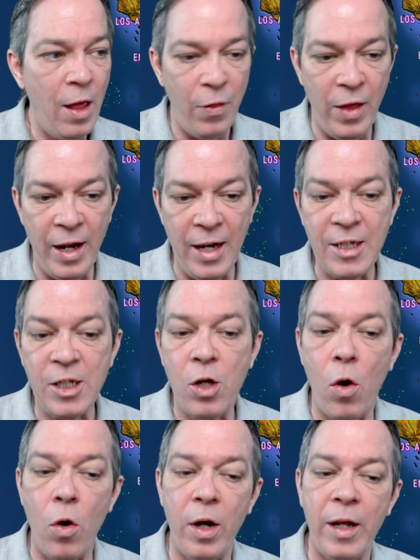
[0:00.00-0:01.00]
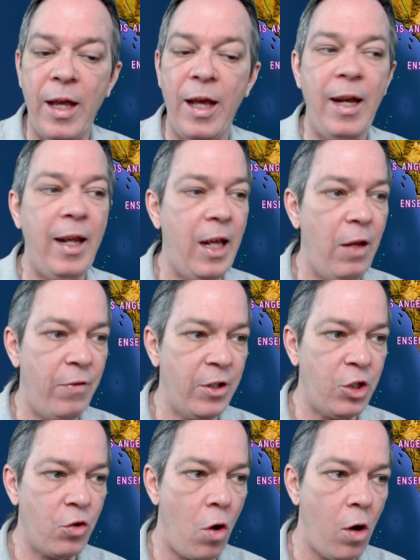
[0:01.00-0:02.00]
Then it's going to get even
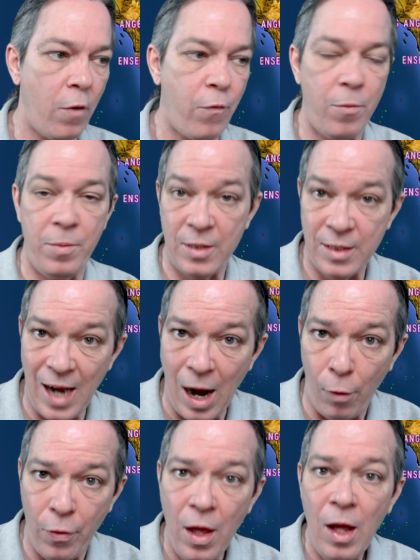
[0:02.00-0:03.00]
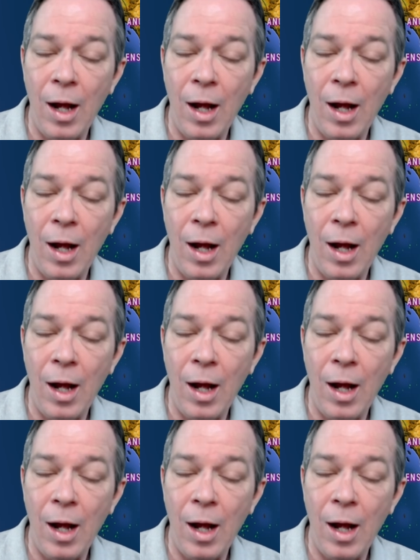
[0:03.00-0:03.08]
stronger from the south.